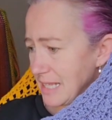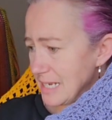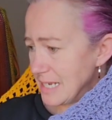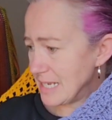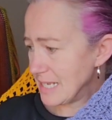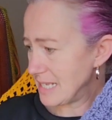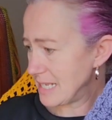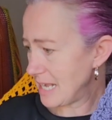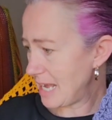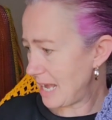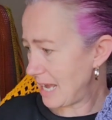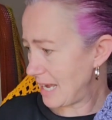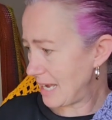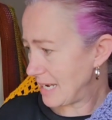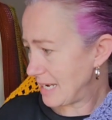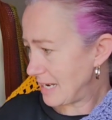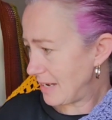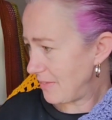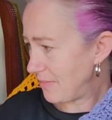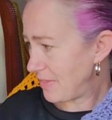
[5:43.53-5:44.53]
the
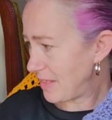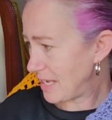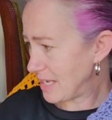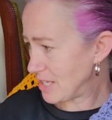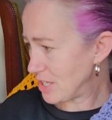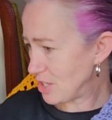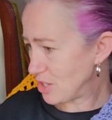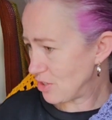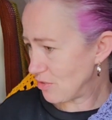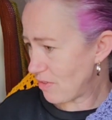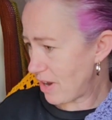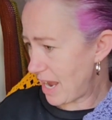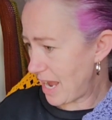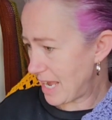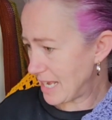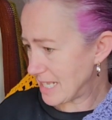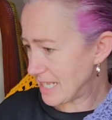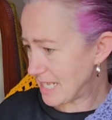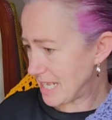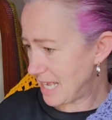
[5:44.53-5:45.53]
design of this
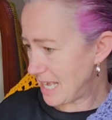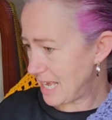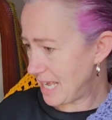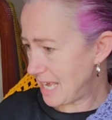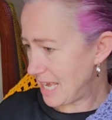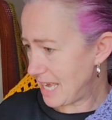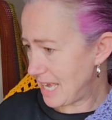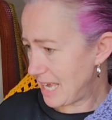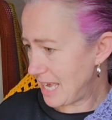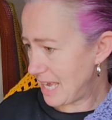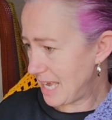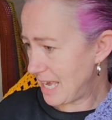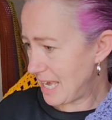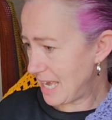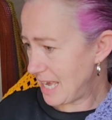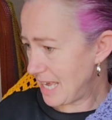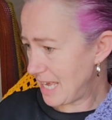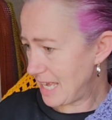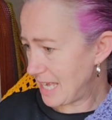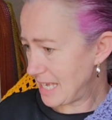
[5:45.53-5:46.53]
dress
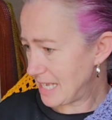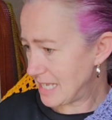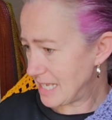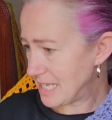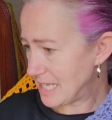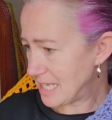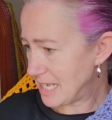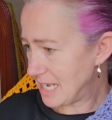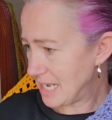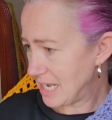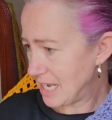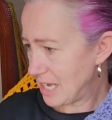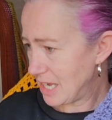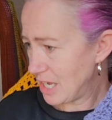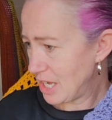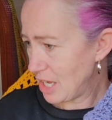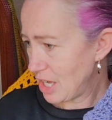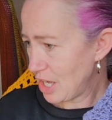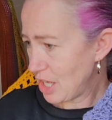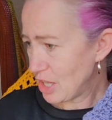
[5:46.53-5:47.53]
is
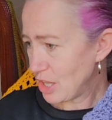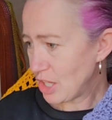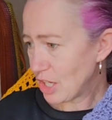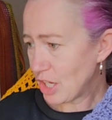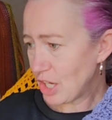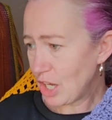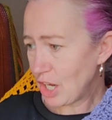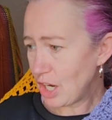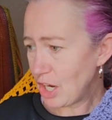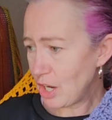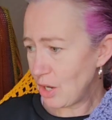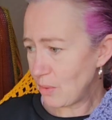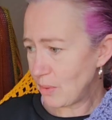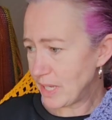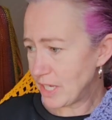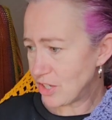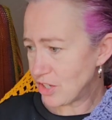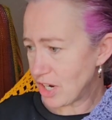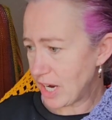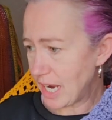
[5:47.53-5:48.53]
the
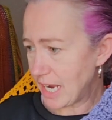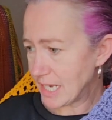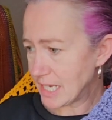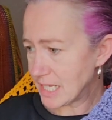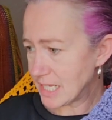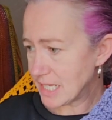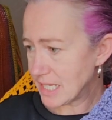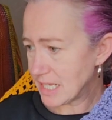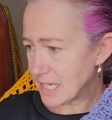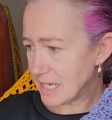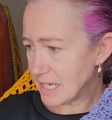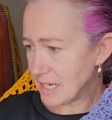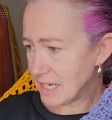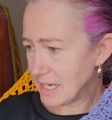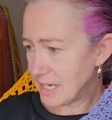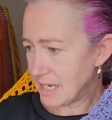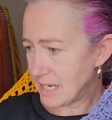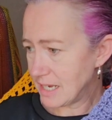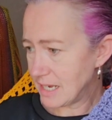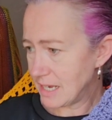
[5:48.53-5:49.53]
Chloe dress
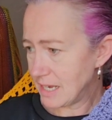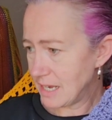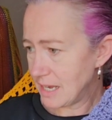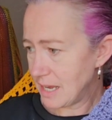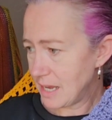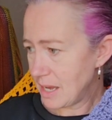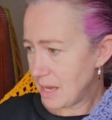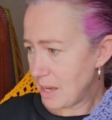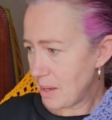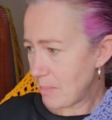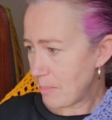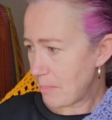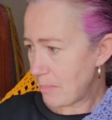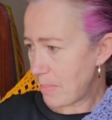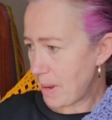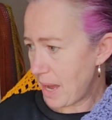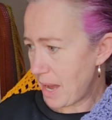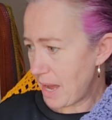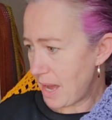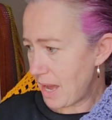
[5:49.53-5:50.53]

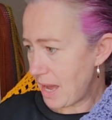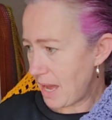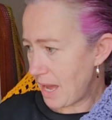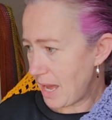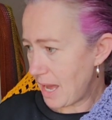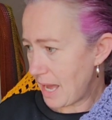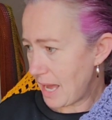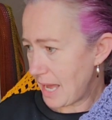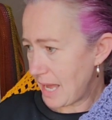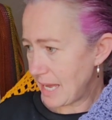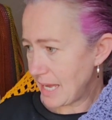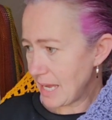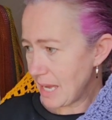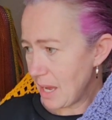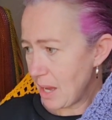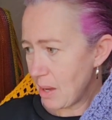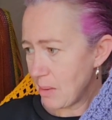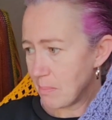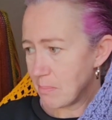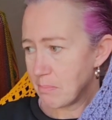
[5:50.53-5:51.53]
by
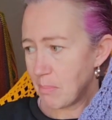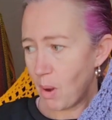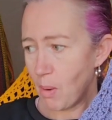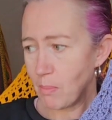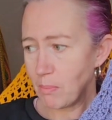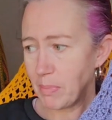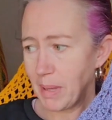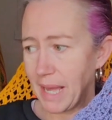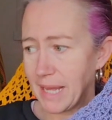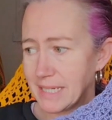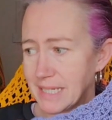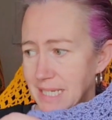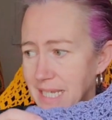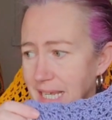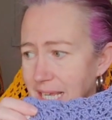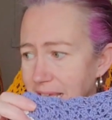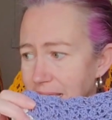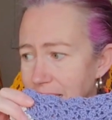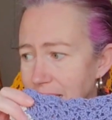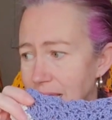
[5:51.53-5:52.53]
Mon
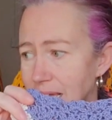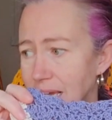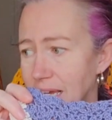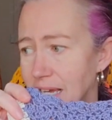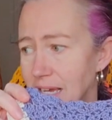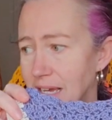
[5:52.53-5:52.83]
Petit